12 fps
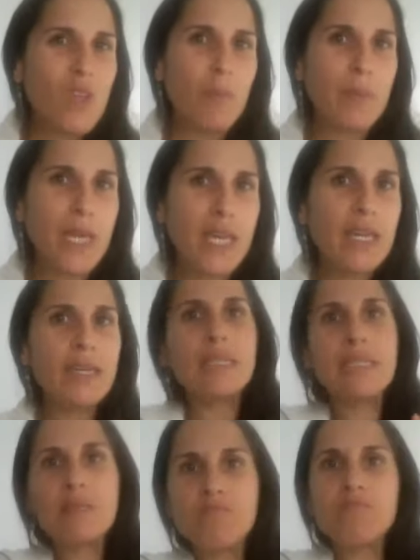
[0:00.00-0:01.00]
Me,
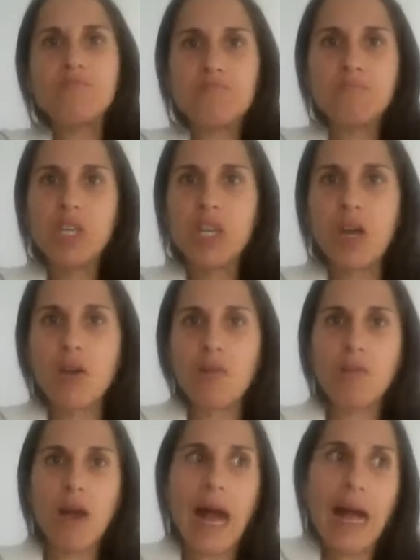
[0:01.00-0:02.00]

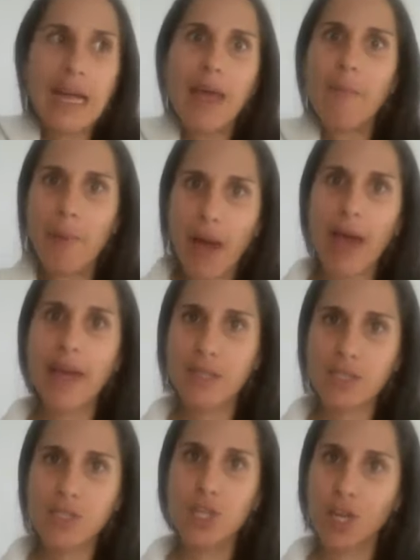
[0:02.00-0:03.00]
I'll get by.
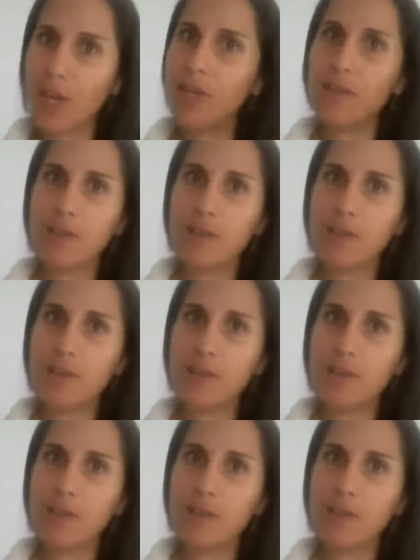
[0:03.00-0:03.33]
It's good,